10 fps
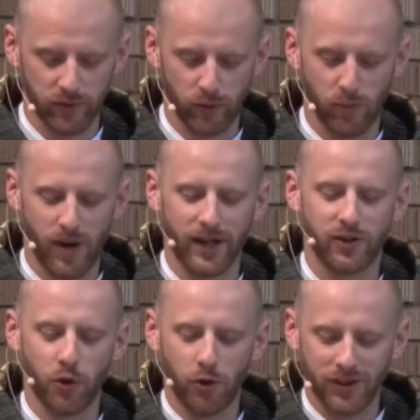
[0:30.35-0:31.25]
for my
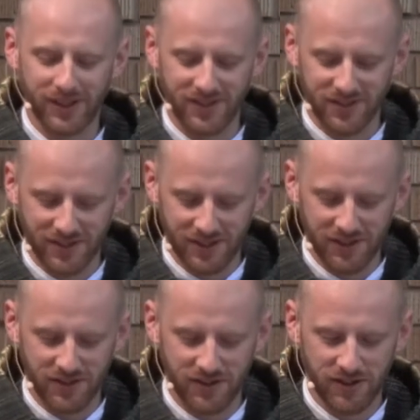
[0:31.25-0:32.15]
yoke is
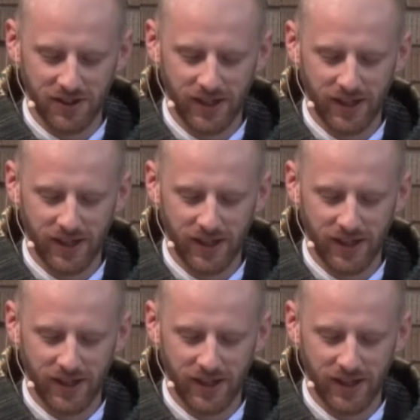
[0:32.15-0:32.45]
easy